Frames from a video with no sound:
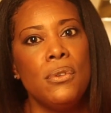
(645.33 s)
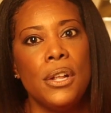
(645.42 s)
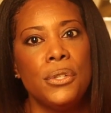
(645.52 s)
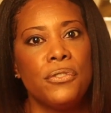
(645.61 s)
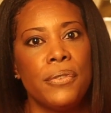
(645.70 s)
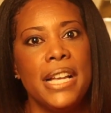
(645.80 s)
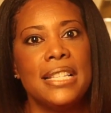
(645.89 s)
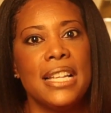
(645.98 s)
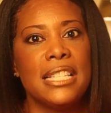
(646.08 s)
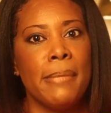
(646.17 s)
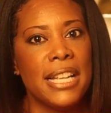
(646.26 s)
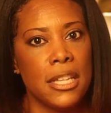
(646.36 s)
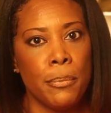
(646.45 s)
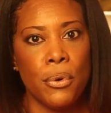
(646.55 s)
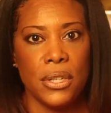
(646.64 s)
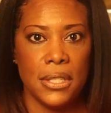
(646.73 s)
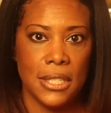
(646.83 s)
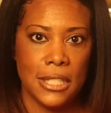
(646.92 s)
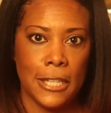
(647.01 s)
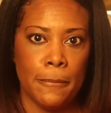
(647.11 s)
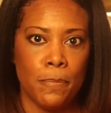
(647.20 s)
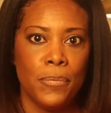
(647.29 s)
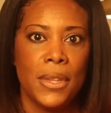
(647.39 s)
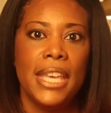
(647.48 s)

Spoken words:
close friends as my support system.